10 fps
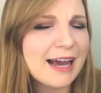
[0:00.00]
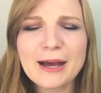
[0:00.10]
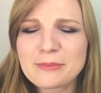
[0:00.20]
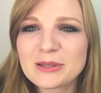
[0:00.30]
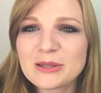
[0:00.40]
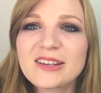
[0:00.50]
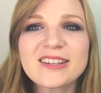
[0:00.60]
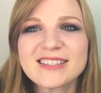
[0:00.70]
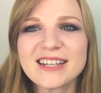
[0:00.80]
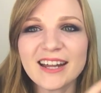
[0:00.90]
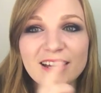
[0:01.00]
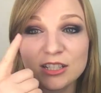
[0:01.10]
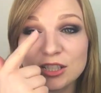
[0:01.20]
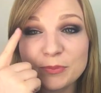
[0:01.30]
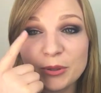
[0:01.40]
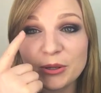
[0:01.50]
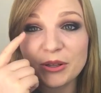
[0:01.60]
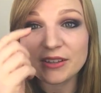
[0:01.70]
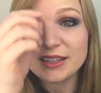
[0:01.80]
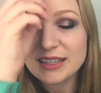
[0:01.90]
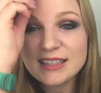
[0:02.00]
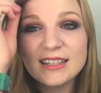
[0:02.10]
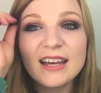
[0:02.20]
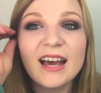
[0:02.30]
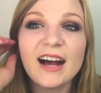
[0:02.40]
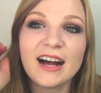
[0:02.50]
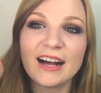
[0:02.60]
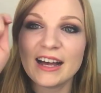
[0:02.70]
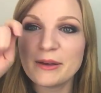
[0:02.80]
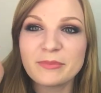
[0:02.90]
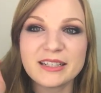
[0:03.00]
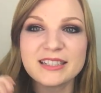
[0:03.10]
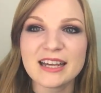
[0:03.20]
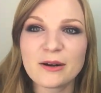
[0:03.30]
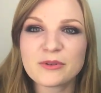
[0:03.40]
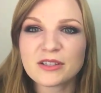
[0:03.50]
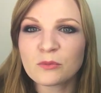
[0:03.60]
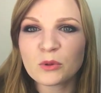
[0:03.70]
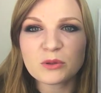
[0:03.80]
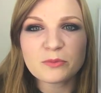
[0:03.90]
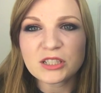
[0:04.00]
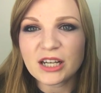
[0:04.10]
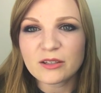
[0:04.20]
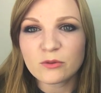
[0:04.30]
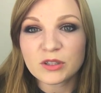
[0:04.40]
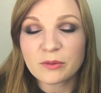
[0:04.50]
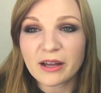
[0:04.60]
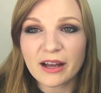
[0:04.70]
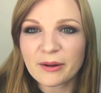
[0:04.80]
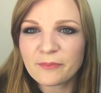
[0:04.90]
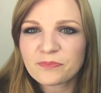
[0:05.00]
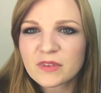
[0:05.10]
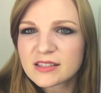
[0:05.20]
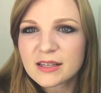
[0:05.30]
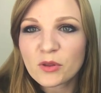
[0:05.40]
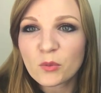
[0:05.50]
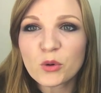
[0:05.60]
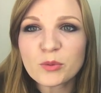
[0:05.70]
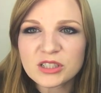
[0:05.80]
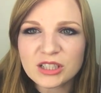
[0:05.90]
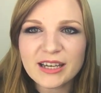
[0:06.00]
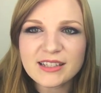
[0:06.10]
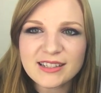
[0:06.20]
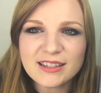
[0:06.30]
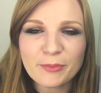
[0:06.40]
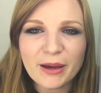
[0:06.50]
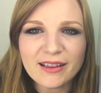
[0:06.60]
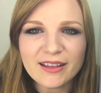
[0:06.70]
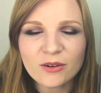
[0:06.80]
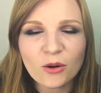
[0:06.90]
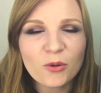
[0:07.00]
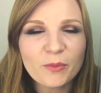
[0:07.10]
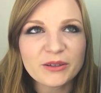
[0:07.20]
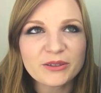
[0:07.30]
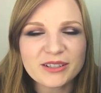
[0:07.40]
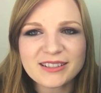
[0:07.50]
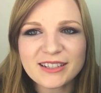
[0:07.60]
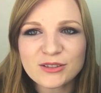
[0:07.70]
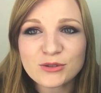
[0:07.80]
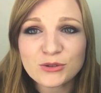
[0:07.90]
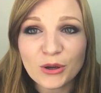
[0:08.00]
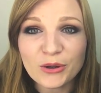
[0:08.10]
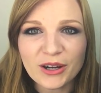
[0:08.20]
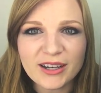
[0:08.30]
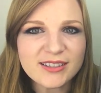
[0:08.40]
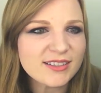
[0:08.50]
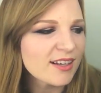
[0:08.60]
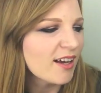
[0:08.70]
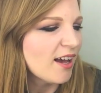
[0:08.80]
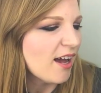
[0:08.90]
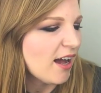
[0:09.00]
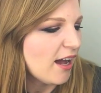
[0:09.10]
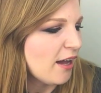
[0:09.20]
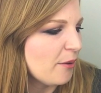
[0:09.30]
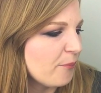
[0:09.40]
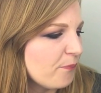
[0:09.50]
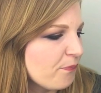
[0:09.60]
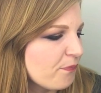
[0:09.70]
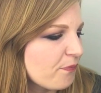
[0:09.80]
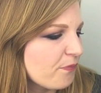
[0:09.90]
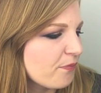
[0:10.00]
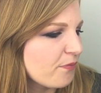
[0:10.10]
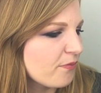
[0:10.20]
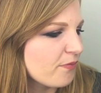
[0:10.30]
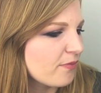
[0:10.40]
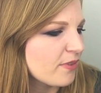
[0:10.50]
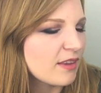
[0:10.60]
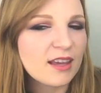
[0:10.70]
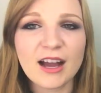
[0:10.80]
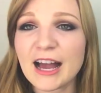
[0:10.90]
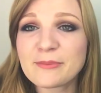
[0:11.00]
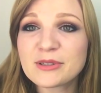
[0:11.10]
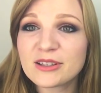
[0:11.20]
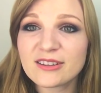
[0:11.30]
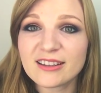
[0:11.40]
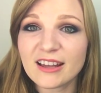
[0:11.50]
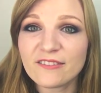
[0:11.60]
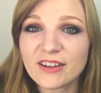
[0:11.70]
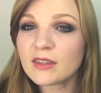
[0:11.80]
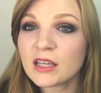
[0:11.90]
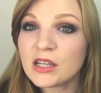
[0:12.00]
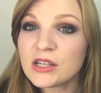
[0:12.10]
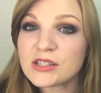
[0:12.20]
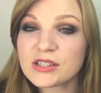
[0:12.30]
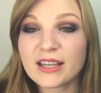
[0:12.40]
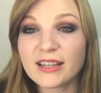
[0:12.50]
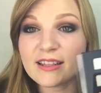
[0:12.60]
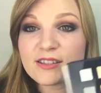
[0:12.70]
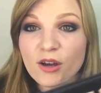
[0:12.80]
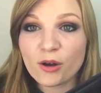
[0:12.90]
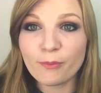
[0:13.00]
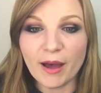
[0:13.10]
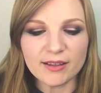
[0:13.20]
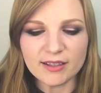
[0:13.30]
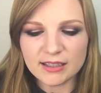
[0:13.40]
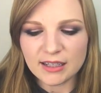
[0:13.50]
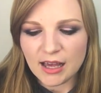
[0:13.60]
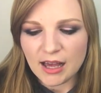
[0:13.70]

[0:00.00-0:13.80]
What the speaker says: Absolutely stunning. I just put it on the lid and blended out with some warm shade, some of the warmer shades in the palette. And oh my goodness, it is so nice. I absolutely love it. So yeah, that's the whole palette.